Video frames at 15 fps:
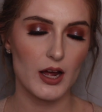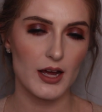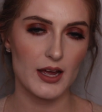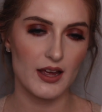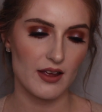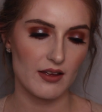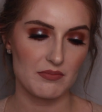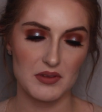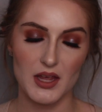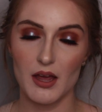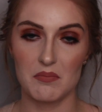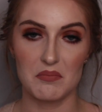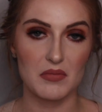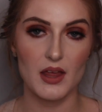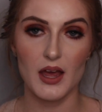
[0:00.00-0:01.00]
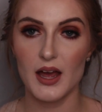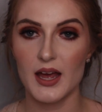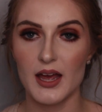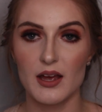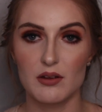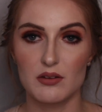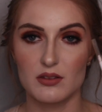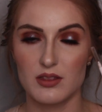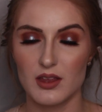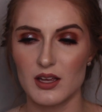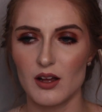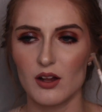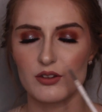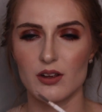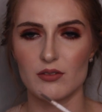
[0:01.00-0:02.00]
I think
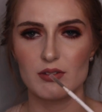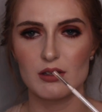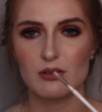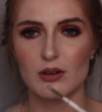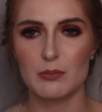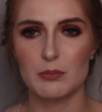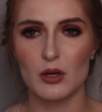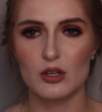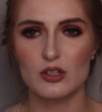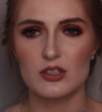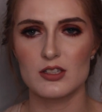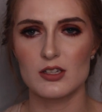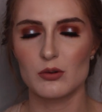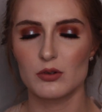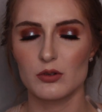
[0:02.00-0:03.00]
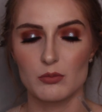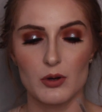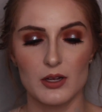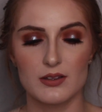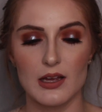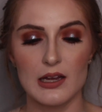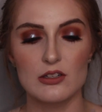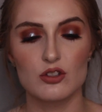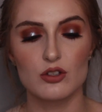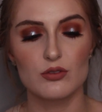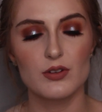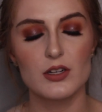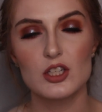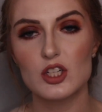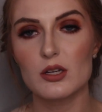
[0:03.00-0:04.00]
I'll definitely repurchase it once I do
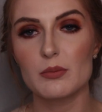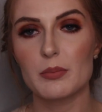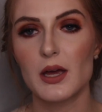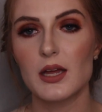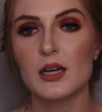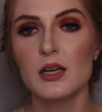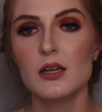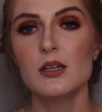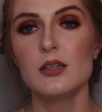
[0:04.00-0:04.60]
finish it, but